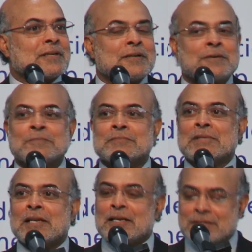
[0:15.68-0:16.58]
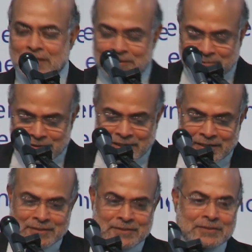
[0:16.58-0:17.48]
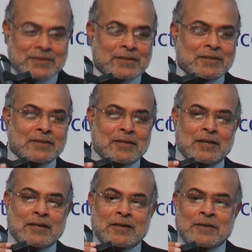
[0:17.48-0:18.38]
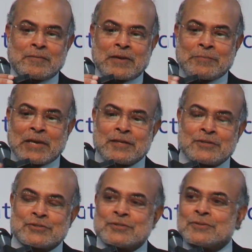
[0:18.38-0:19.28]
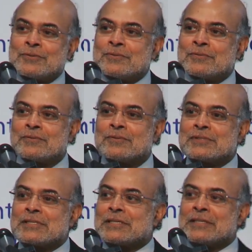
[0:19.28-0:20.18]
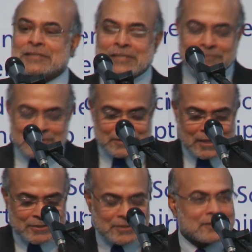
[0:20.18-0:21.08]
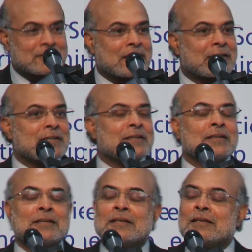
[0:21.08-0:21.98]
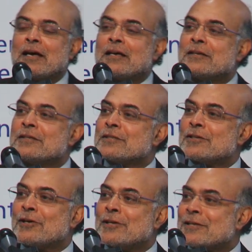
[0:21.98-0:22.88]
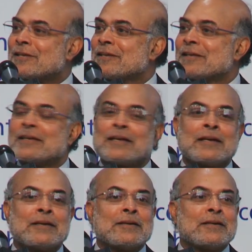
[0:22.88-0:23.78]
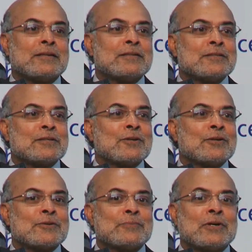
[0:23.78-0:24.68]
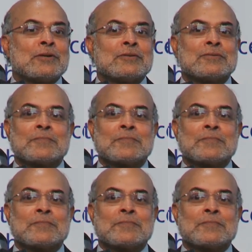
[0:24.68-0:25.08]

um, the last couple of days. Uh, I managed to sit in several sessions and I learned a lot. Uh, I learned a lot about